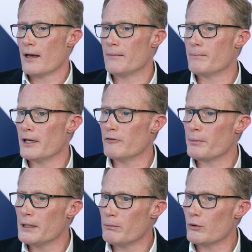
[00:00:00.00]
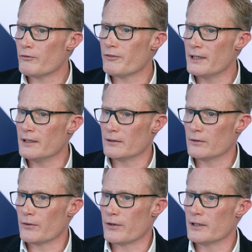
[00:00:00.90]
And if people
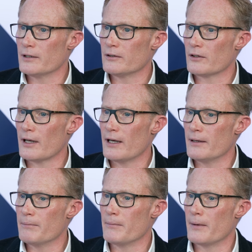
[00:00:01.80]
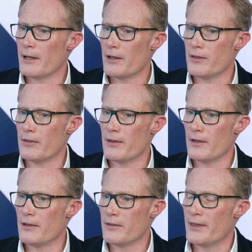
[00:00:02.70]
feel that
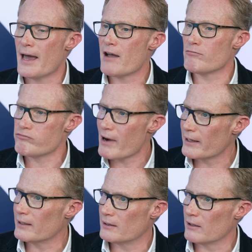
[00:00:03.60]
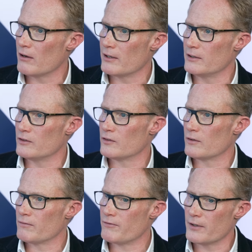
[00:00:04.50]
they're recognised
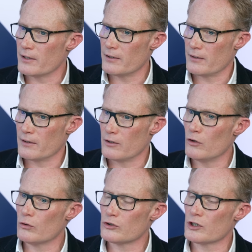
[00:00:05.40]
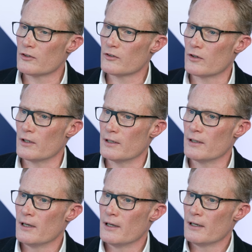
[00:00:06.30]
for not just the
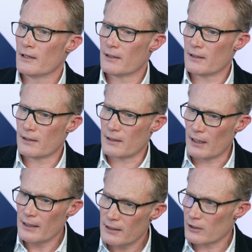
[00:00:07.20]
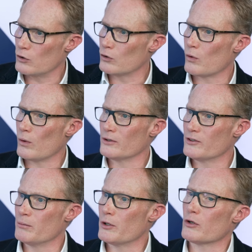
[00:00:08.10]
clinical
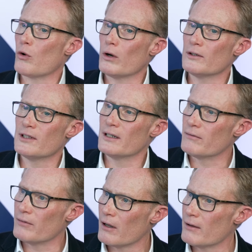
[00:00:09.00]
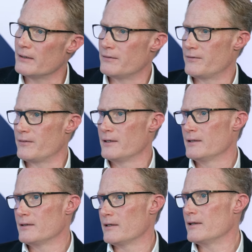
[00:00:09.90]
quality, but the quality of life
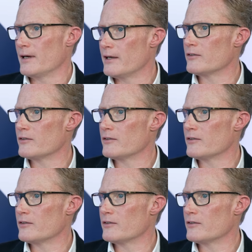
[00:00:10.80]
that they're